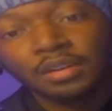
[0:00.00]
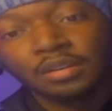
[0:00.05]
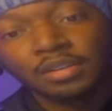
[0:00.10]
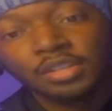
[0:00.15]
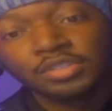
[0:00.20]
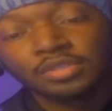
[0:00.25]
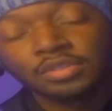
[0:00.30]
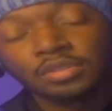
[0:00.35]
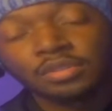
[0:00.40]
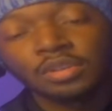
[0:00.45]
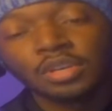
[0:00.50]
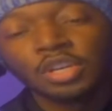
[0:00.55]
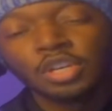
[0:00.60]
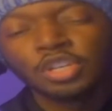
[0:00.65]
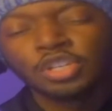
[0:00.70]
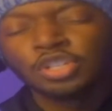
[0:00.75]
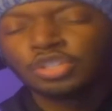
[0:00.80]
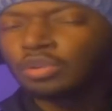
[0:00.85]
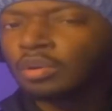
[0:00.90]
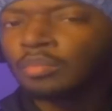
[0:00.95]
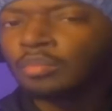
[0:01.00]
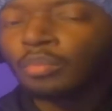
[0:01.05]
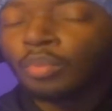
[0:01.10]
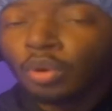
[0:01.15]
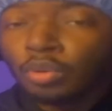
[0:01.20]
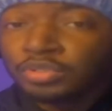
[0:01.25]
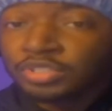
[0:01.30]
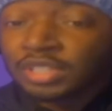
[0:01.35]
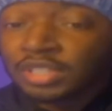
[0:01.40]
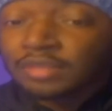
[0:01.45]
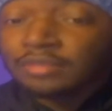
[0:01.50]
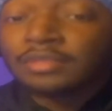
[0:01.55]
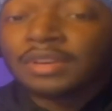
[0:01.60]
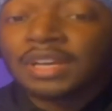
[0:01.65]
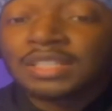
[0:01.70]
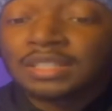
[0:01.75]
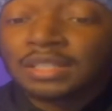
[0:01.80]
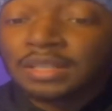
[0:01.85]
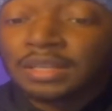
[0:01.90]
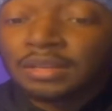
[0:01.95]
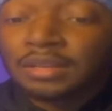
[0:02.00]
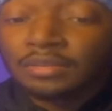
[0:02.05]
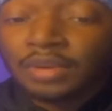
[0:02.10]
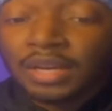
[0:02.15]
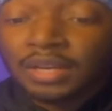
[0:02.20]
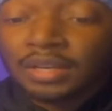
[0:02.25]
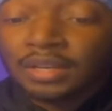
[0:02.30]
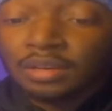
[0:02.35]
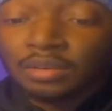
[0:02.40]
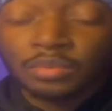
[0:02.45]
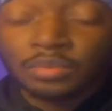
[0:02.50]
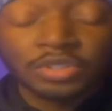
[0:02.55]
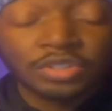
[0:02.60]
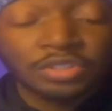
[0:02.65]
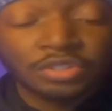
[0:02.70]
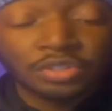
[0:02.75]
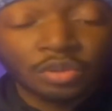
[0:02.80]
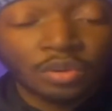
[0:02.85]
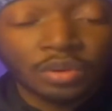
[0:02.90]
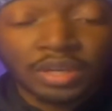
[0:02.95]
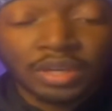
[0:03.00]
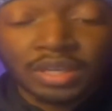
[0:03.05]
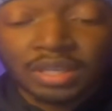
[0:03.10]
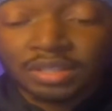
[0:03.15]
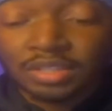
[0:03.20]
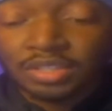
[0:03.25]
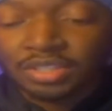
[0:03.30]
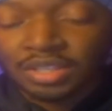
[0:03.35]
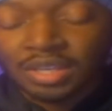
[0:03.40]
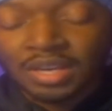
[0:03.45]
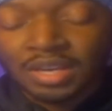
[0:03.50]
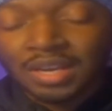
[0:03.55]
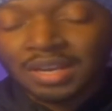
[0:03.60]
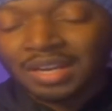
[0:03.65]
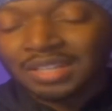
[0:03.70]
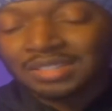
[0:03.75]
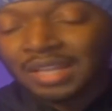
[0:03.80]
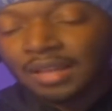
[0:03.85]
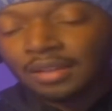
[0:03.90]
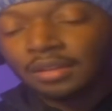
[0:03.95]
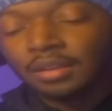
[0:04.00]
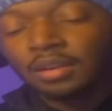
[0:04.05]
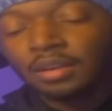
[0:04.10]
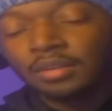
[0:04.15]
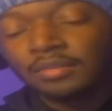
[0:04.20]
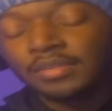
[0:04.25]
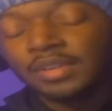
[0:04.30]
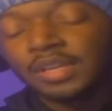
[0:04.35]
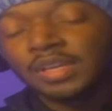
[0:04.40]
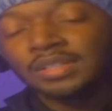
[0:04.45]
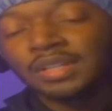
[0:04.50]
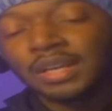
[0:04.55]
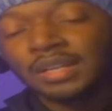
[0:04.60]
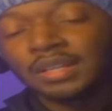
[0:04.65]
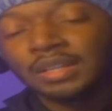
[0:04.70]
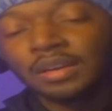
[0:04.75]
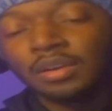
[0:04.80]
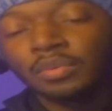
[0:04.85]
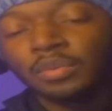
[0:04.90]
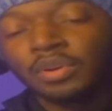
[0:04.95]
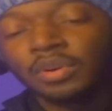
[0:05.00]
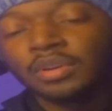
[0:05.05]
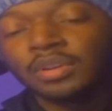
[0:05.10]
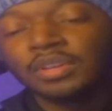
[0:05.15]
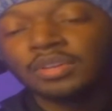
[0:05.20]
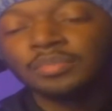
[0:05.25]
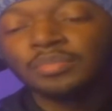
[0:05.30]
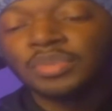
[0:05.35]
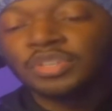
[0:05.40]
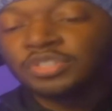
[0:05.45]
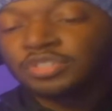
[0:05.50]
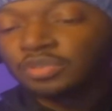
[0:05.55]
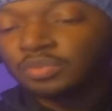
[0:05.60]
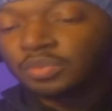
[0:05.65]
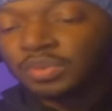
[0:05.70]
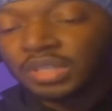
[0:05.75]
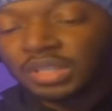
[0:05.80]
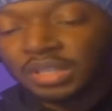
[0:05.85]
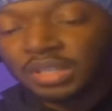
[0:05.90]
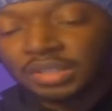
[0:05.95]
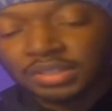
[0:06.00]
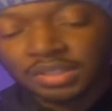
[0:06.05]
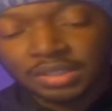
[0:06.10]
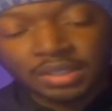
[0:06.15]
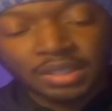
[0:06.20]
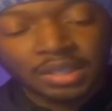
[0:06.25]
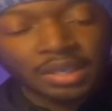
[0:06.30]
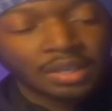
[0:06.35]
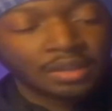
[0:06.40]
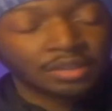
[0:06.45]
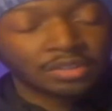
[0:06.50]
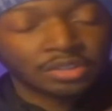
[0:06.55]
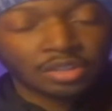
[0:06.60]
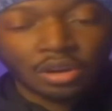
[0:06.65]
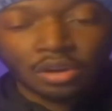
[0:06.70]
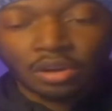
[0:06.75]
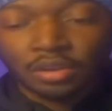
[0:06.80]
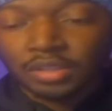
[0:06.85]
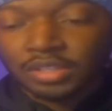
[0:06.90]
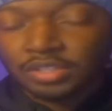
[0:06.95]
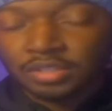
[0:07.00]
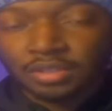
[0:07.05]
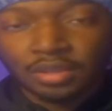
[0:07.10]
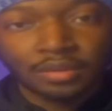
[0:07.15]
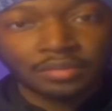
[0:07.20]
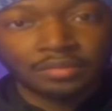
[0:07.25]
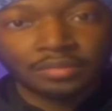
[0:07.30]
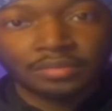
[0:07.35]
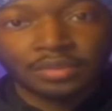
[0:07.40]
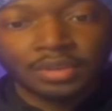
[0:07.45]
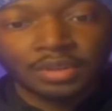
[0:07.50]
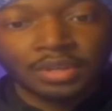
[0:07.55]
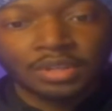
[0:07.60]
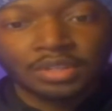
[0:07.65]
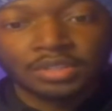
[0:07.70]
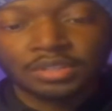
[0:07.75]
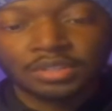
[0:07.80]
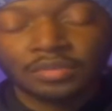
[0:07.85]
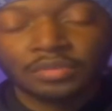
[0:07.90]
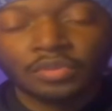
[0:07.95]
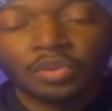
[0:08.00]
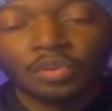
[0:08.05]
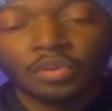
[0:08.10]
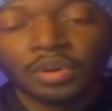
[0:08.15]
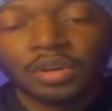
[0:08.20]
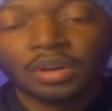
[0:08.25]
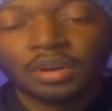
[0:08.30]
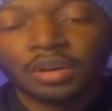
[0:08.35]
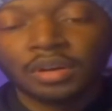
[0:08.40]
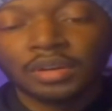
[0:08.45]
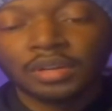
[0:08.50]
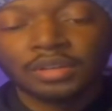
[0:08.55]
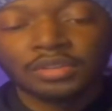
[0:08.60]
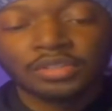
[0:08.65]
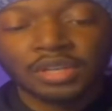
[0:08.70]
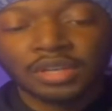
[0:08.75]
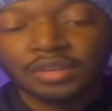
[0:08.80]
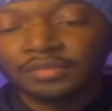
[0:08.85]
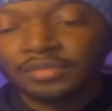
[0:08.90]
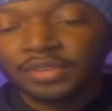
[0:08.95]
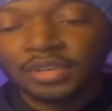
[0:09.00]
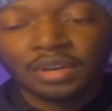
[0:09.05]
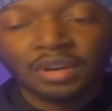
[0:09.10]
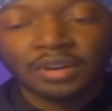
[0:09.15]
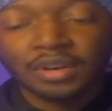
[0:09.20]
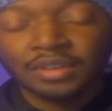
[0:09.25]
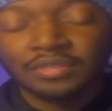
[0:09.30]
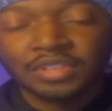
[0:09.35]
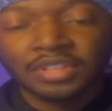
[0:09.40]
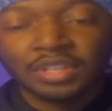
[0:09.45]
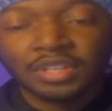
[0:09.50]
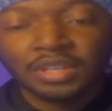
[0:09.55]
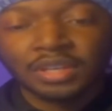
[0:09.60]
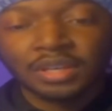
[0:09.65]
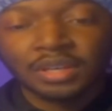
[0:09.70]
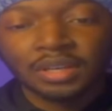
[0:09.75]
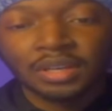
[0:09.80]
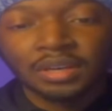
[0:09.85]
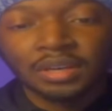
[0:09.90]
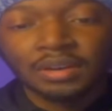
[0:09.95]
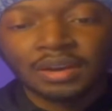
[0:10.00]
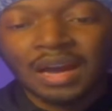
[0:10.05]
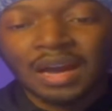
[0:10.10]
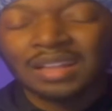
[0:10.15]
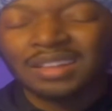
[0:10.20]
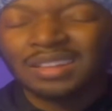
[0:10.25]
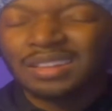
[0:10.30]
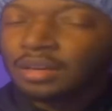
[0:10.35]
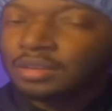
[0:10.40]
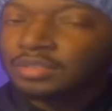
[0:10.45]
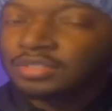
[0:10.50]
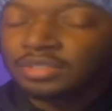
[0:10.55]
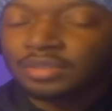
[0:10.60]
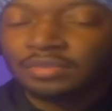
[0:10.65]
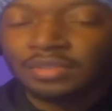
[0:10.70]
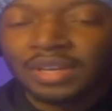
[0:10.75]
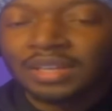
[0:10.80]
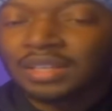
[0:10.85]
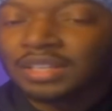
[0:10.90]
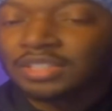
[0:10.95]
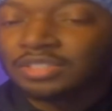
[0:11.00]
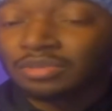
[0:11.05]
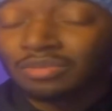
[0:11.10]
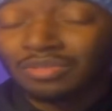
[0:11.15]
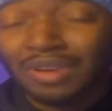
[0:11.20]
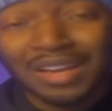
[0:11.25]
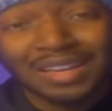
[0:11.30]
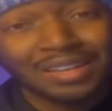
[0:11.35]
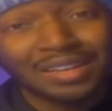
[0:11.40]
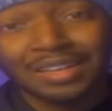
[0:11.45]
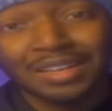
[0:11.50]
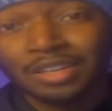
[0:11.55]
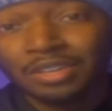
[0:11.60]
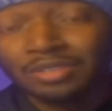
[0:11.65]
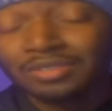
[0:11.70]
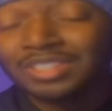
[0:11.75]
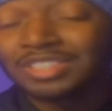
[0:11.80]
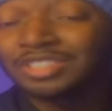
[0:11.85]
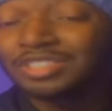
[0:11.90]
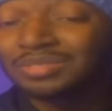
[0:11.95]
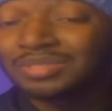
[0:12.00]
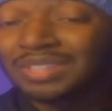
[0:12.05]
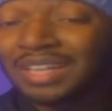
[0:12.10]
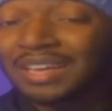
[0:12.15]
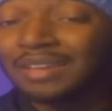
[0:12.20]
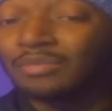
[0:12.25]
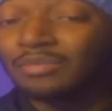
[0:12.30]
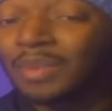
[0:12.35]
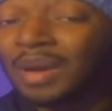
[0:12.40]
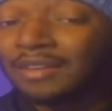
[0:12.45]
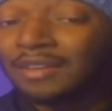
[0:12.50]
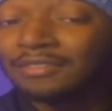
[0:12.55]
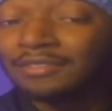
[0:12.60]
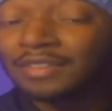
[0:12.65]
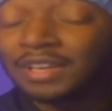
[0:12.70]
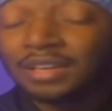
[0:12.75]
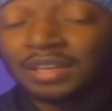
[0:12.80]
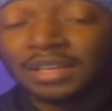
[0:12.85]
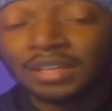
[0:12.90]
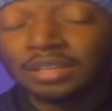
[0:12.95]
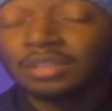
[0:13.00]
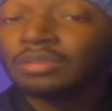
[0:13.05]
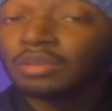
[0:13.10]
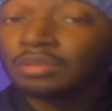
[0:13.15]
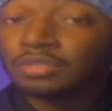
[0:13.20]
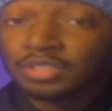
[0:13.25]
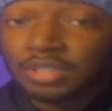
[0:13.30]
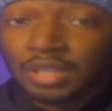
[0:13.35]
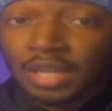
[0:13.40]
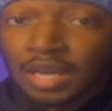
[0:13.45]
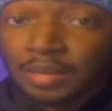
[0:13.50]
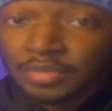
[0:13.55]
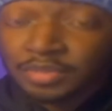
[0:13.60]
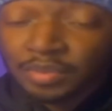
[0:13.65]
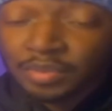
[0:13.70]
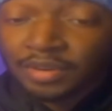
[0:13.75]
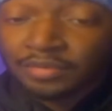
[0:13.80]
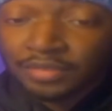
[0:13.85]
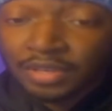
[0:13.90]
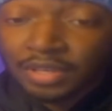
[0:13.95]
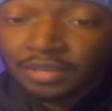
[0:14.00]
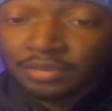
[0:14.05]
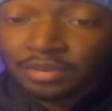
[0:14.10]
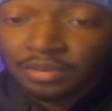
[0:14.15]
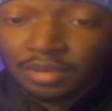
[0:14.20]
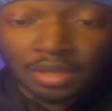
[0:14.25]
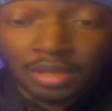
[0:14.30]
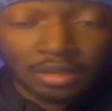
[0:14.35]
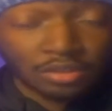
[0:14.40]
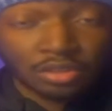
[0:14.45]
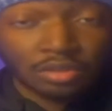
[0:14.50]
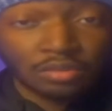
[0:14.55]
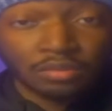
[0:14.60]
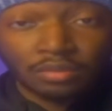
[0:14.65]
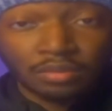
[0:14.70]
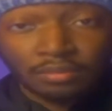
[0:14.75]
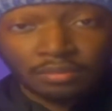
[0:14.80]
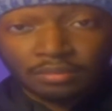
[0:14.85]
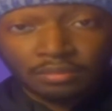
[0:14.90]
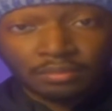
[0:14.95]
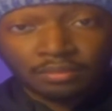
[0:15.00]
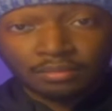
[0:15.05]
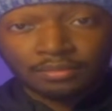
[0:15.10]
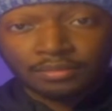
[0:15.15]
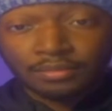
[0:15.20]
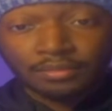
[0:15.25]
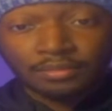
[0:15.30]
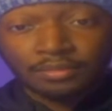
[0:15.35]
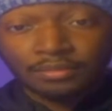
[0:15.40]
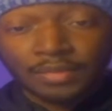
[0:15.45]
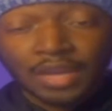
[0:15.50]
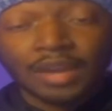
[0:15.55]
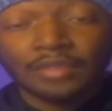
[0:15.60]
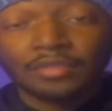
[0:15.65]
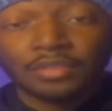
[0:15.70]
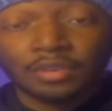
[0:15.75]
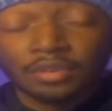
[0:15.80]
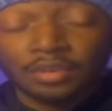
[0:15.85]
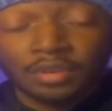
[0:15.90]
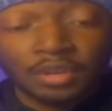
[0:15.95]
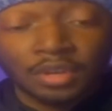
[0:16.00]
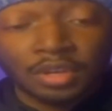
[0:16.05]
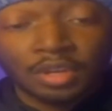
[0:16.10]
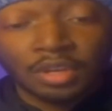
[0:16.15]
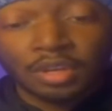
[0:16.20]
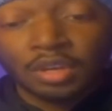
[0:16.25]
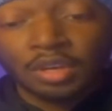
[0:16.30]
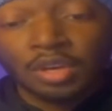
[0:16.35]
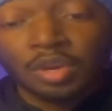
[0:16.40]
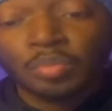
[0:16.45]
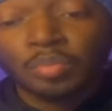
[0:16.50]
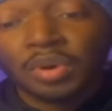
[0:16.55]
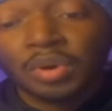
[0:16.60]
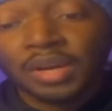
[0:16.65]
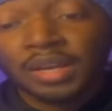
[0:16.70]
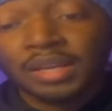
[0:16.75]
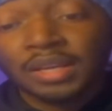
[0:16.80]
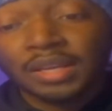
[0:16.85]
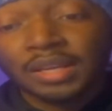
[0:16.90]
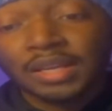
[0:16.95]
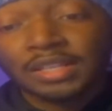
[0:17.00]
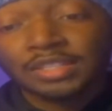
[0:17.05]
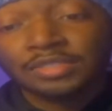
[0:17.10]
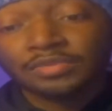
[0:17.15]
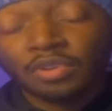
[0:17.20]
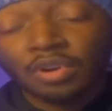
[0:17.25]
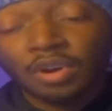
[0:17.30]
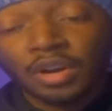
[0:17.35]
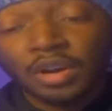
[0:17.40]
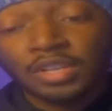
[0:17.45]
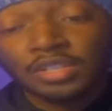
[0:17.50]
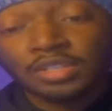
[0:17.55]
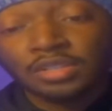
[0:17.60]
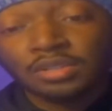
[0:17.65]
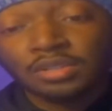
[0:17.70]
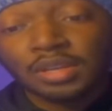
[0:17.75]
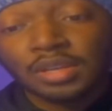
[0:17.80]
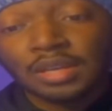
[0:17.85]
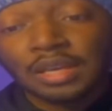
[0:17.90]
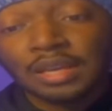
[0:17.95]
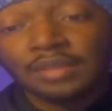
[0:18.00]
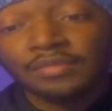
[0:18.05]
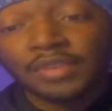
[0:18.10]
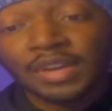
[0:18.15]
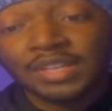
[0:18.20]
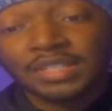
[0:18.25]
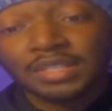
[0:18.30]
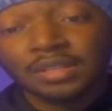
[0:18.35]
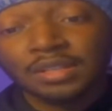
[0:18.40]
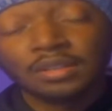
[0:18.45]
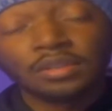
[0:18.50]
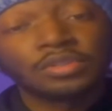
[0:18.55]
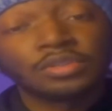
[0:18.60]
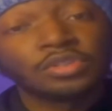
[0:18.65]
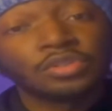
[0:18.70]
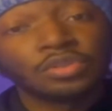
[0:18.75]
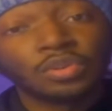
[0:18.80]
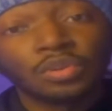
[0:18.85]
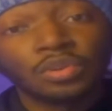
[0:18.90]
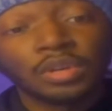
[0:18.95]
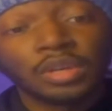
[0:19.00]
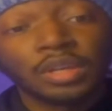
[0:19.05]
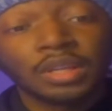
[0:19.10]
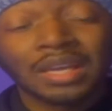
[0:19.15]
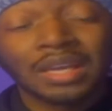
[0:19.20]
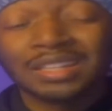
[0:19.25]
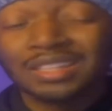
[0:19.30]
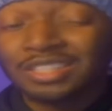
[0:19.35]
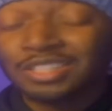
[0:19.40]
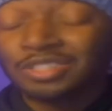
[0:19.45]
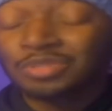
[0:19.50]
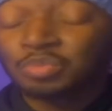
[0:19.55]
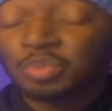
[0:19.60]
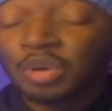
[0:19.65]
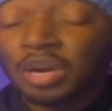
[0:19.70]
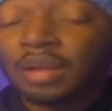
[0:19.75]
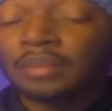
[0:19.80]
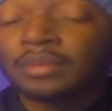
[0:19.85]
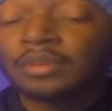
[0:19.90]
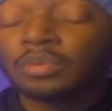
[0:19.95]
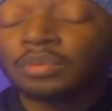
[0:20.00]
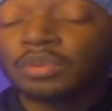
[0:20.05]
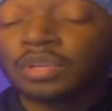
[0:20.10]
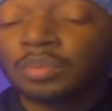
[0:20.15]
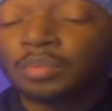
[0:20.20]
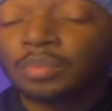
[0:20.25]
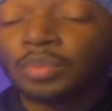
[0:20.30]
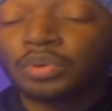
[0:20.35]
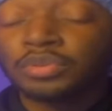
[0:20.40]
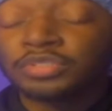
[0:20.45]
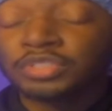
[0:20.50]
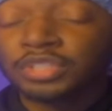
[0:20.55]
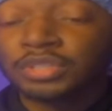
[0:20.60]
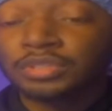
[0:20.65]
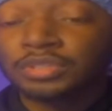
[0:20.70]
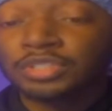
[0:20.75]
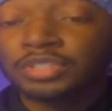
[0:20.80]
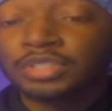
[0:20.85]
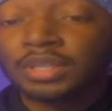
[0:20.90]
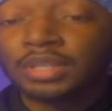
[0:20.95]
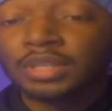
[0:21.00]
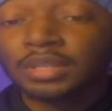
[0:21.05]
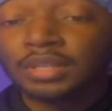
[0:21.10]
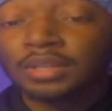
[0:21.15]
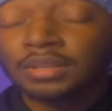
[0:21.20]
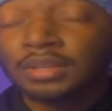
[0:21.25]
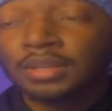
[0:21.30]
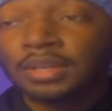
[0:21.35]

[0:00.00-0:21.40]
It's the show I'm most invested in right now with the story, and just because I love things like that where there are mysteries and there's all these stuff going on and you're trying to figure out everything. I love stuff like that. So right now, this is like my favorite, and Slime is my favorite like show ever. But as far as invested in the story, like this is probably one I'm most interested in.